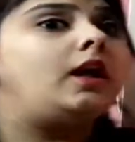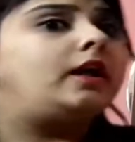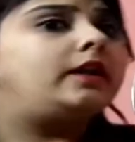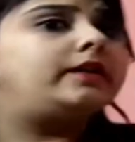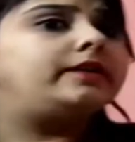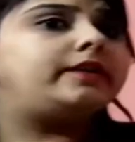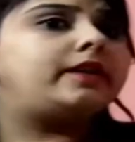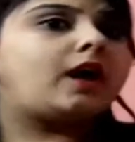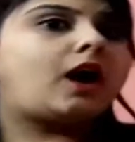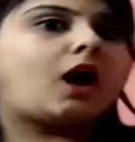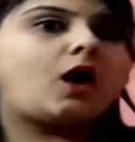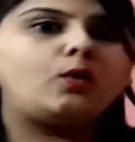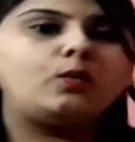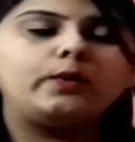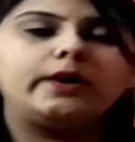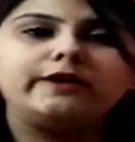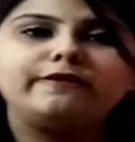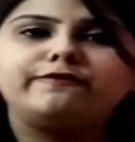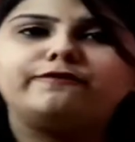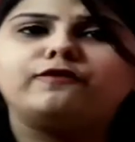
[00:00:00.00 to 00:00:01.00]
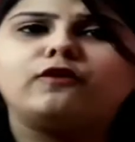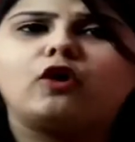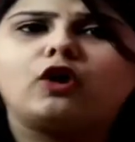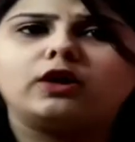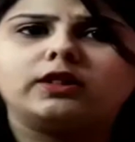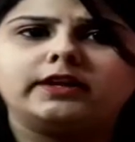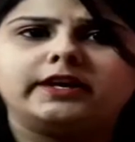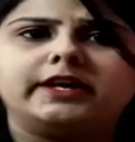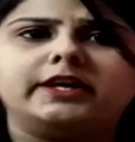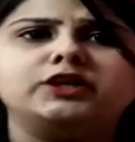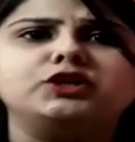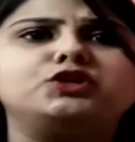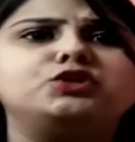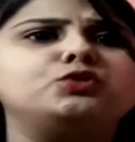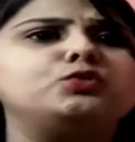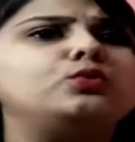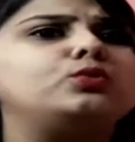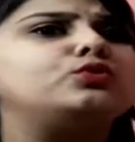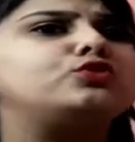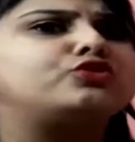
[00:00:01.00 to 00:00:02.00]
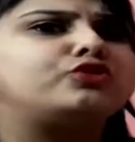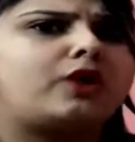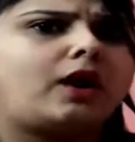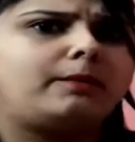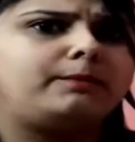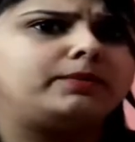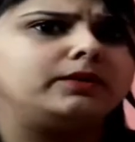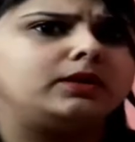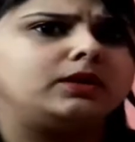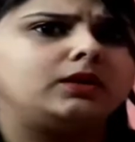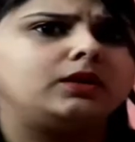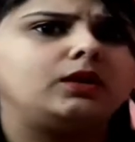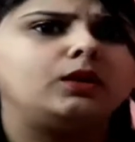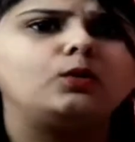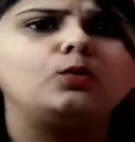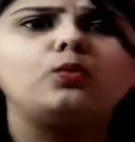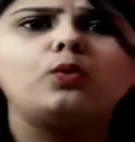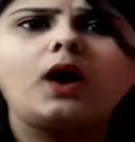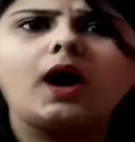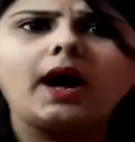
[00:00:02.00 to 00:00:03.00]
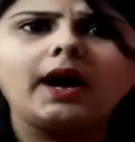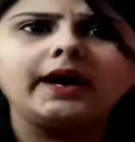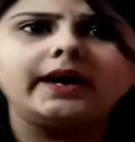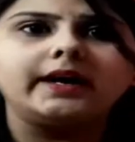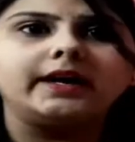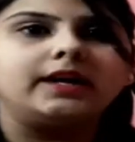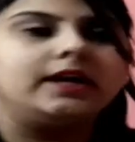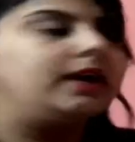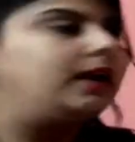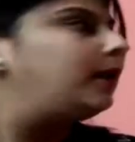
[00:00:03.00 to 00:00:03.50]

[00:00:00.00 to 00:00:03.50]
Now we fall into trouble. Why?